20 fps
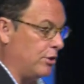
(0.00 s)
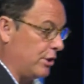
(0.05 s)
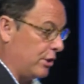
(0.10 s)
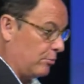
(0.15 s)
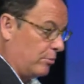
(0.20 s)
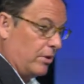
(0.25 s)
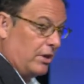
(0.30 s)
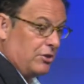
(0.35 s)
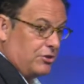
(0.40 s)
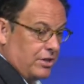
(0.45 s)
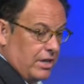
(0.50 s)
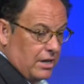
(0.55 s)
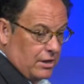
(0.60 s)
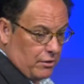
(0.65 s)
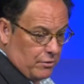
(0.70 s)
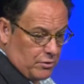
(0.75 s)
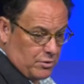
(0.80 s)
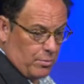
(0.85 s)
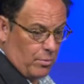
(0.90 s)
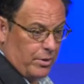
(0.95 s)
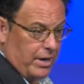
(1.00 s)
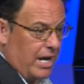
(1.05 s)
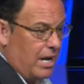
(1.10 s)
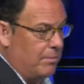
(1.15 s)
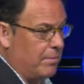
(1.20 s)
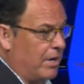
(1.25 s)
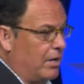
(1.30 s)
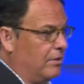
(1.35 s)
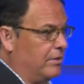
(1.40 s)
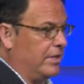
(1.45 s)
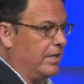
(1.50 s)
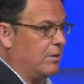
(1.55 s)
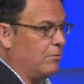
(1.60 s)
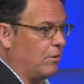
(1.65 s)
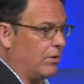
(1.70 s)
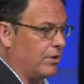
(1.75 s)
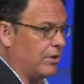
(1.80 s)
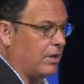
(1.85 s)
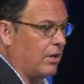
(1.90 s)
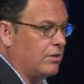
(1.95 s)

You could really see it here in Spokane better than anywhere in the